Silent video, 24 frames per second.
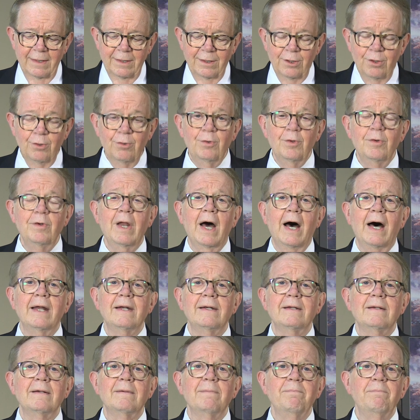You do
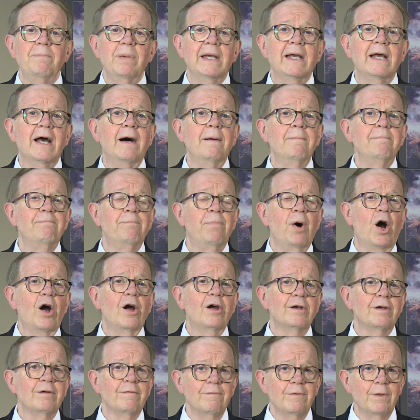not become
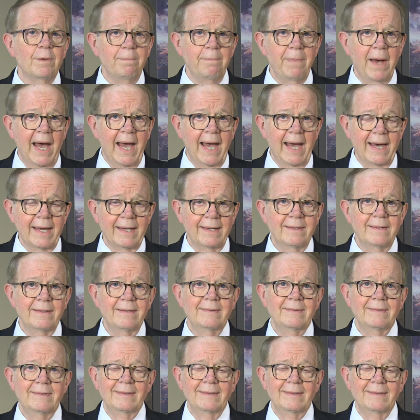part of the bad.